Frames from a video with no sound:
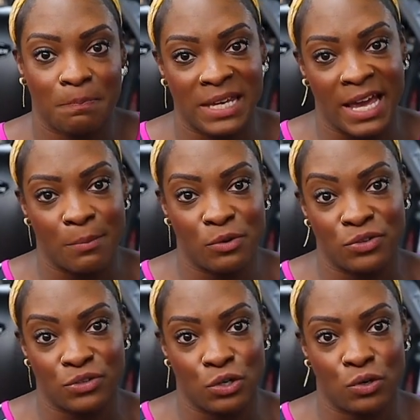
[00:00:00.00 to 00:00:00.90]
be able
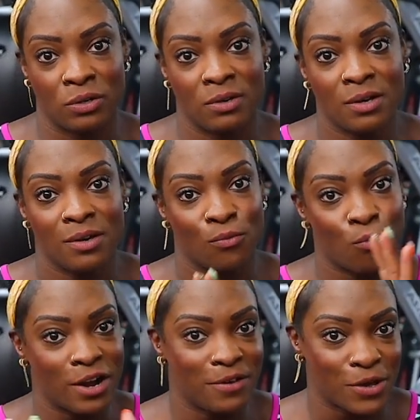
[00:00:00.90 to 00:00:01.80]
to do
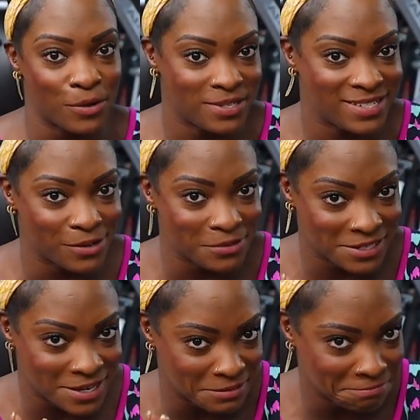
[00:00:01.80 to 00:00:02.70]
one of those skills
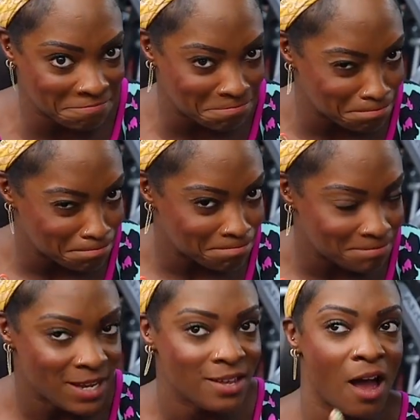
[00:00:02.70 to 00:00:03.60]
again.
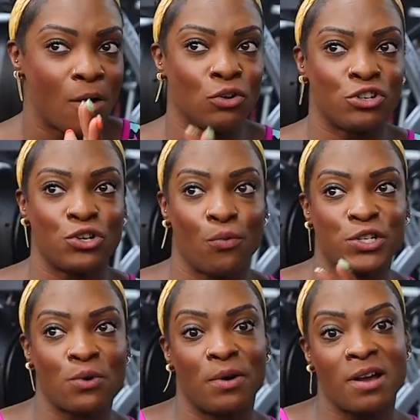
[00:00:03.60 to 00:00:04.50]
I'm not sure
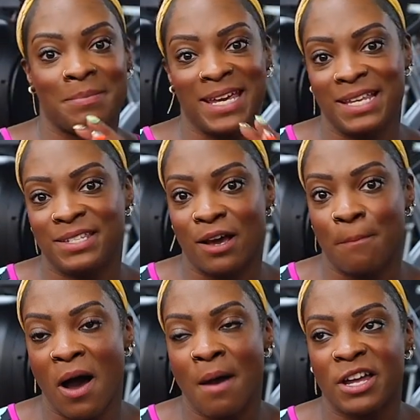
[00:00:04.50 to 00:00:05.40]
which one will come easier,
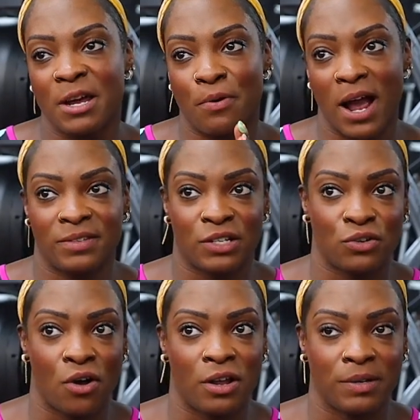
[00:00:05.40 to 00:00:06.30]
but I'm gonna practice
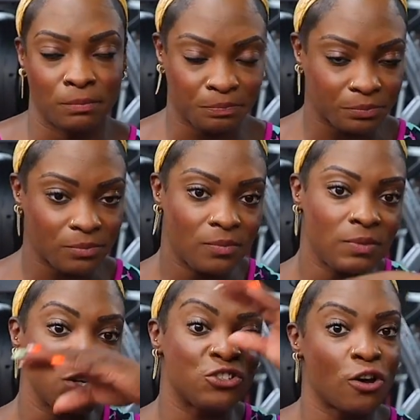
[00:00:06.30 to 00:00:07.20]
on
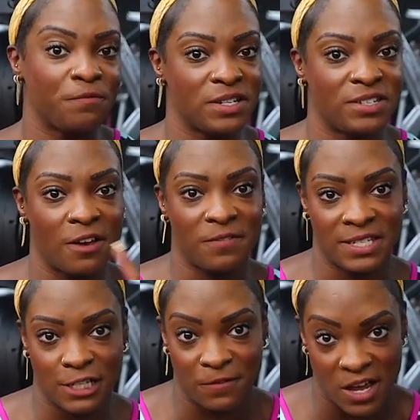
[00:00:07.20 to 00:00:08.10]
softer
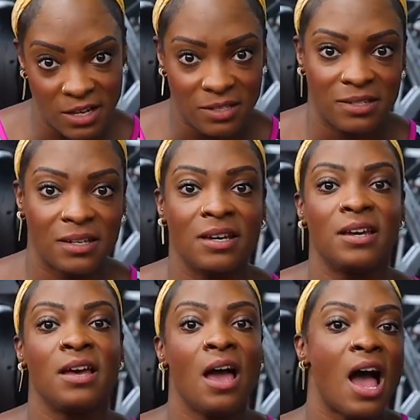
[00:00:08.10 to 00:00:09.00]
surfaces first,
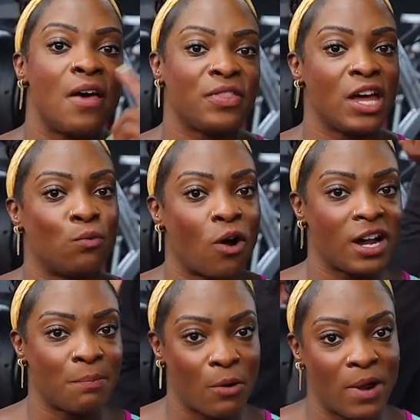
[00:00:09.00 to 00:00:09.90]
and then
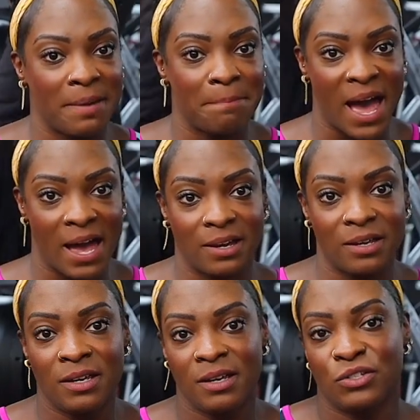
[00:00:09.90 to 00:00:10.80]
work my way back
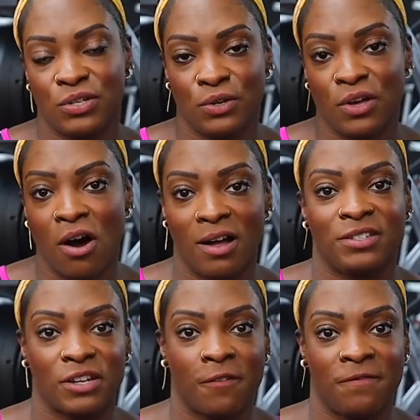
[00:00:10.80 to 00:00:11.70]
to the hard
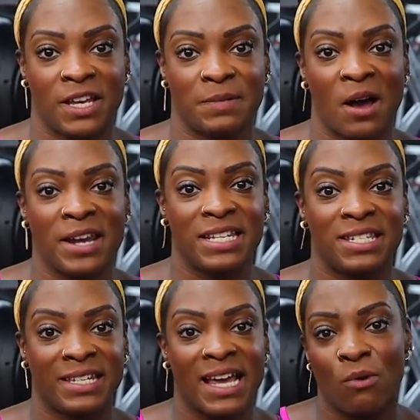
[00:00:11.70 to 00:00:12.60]
surface. But I need
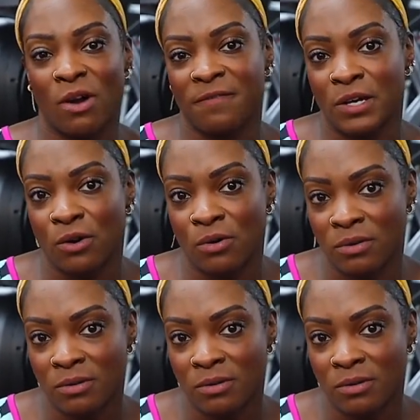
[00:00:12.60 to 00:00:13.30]
to see how I feel